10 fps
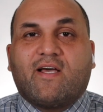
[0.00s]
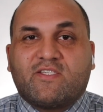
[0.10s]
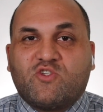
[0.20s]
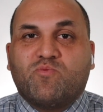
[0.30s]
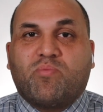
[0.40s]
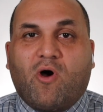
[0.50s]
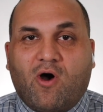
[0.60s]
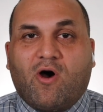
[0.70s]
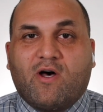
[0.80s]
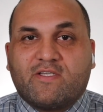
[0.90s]
us to
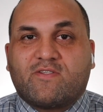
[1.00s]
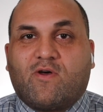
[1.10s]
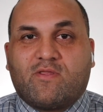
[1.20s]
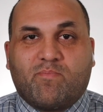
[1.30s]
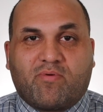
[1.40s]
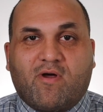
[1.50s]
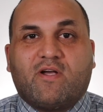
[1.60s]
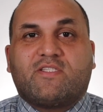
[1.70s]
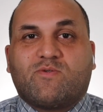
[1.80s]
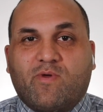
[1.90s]
pause on the
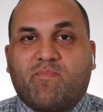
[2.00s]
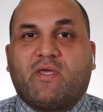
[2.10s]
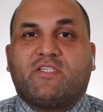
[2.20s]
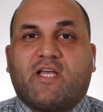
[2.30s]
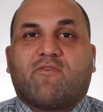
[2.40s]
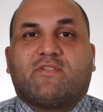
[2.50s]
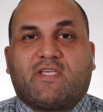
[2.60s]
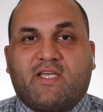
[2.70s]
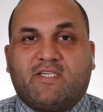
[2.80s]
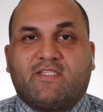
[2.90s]
broad sweeping
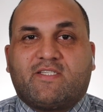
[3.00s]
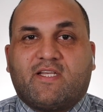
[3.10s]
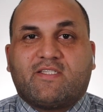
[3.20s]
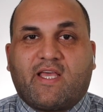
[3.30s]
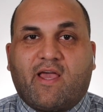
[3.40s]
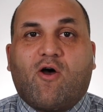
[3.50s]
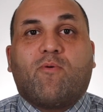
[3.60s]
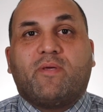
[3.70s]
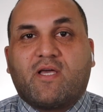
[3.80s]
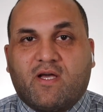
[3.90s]
generalizations that say, oh,
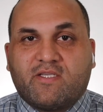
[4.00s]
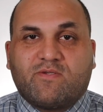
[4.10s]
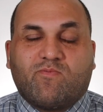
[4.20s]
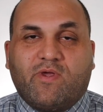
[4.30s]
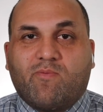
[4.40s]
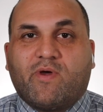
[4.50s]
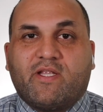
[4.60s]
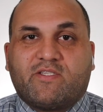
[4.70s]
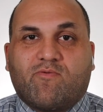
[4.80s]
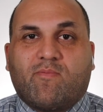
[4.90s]
because we
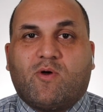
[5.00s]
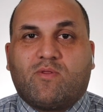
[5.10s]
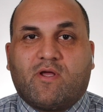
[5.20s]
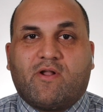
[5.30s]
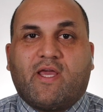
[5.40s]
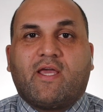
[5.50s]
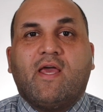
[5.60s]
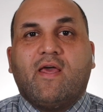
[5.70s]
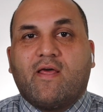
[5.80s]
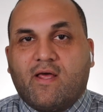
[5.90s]
went to remote learning,
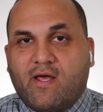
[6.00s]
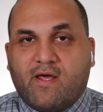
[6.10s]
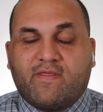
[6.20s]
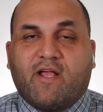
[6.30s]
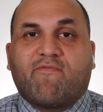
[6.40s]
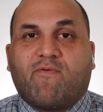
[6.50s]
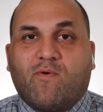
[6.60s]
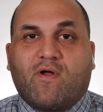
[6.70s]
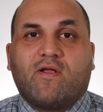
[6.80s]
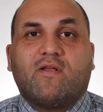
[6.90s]

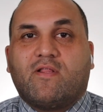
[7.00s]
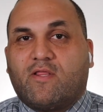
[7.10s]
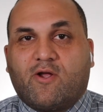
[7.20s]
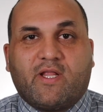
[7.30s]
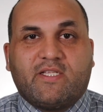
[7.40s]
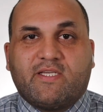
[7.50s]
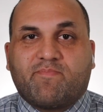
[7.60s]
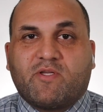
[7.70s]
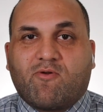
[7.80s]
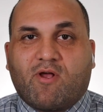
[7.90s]
therefore learning
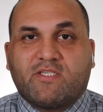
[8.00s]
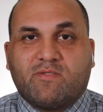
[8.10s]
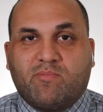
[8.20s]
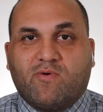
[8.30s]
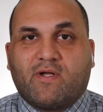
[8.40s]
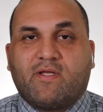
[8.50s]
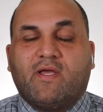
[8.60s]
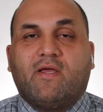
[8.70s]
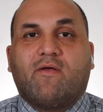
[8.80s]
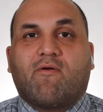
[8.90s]
dipped across the board,
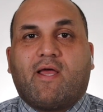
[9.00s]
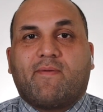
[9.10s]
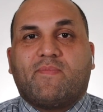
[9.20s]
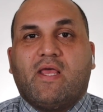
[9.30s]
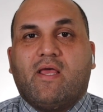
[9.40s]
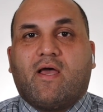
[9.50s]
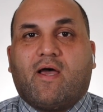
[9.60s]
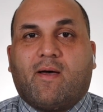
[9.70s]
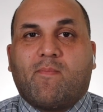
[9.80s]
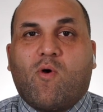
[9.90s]
right?
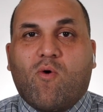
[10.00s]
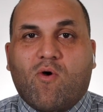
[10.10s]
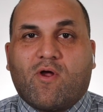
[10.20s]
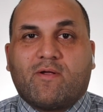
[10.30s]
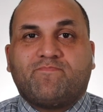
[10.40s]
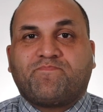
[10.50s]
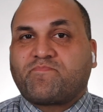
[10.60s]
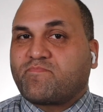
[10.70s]
Um, or,